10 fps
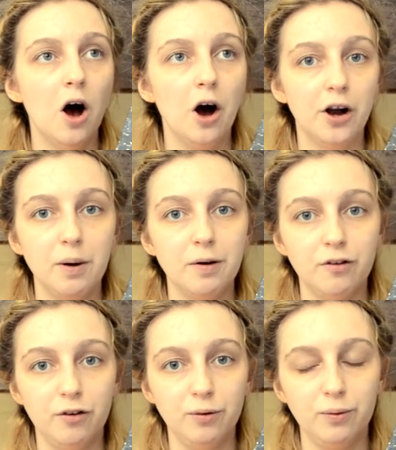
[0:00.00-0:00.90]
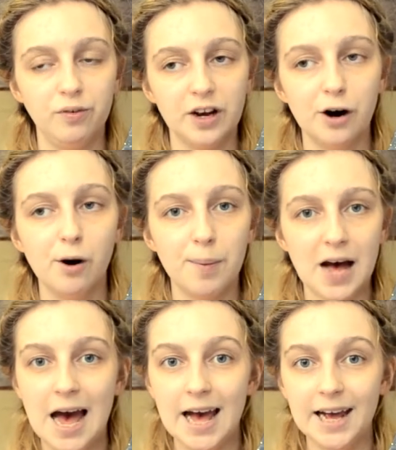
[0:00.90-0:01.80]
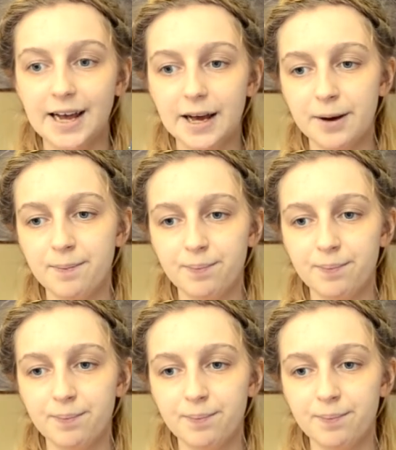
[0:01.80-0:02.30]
are going to dig up a